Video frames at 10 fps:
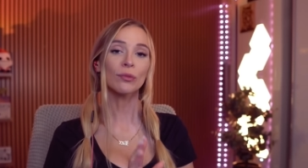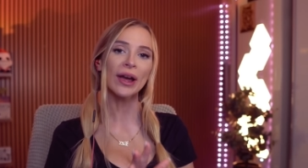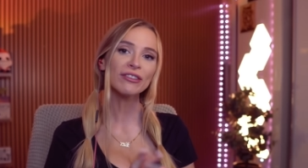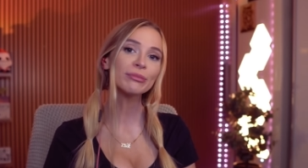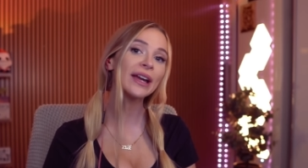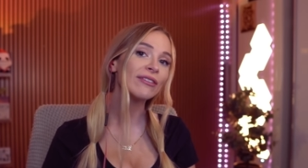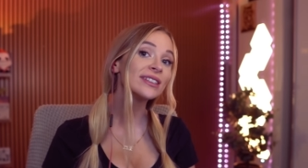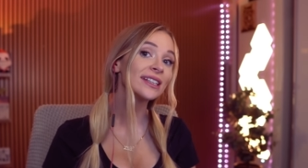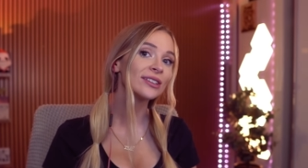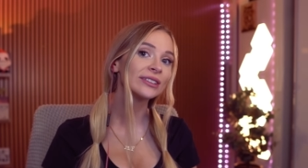wait for me every
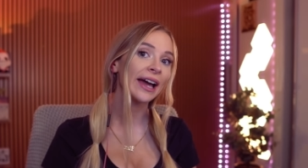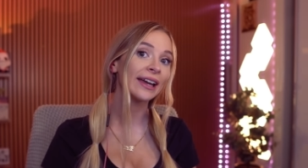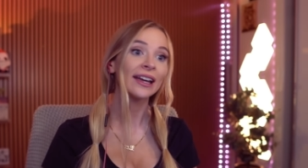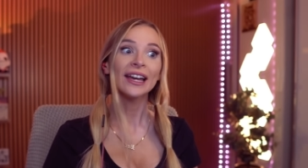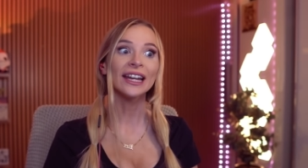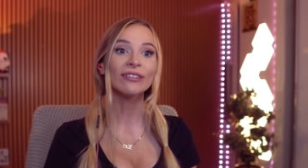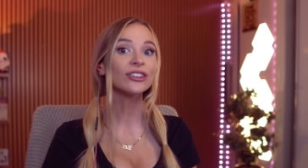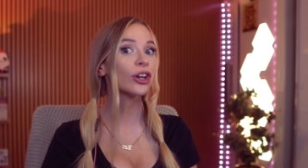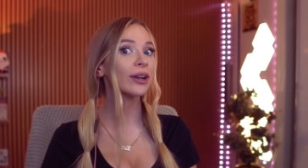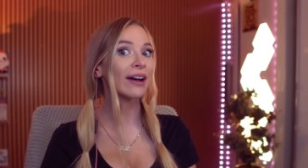single day. And if I
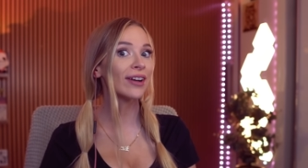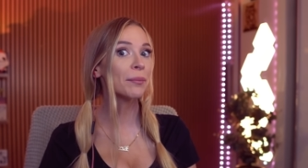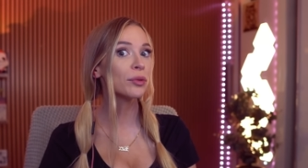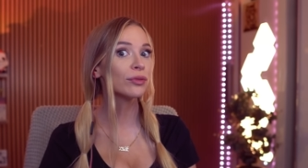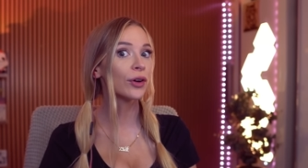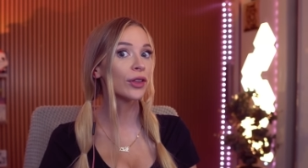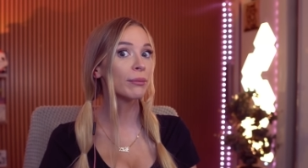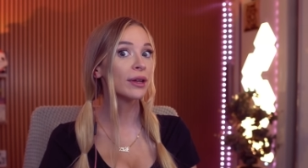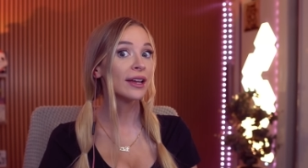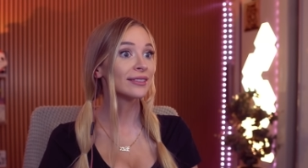don't have apple for them,
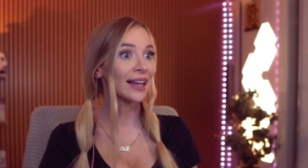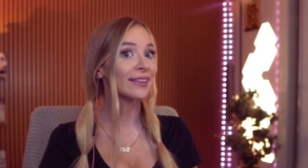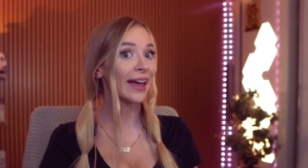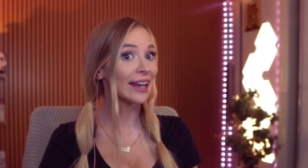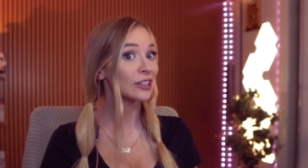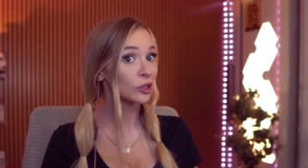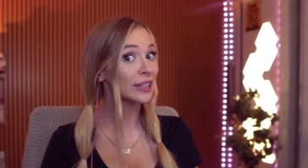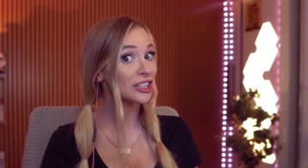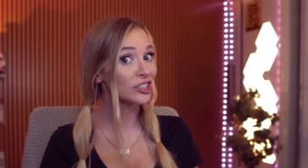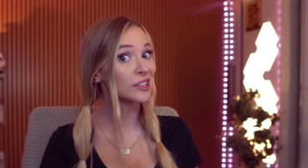then they're
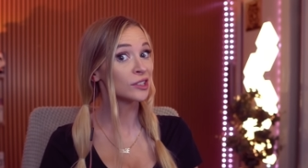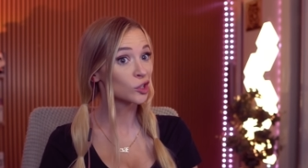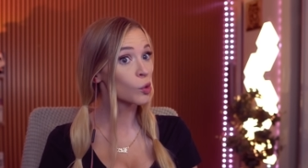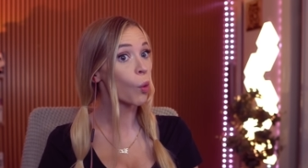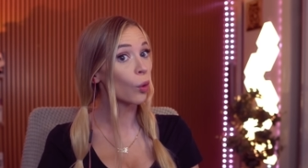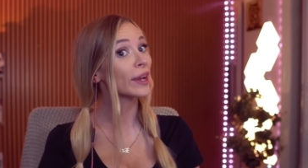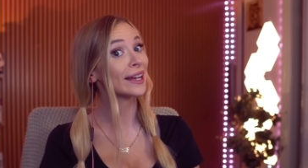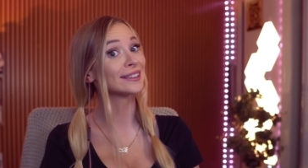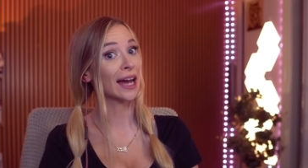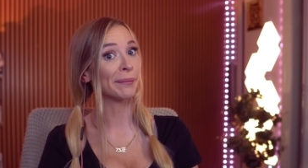literally
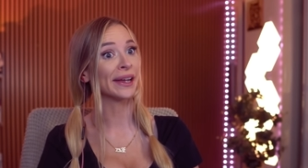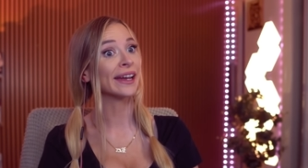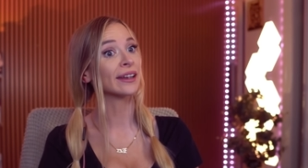squawking down my ear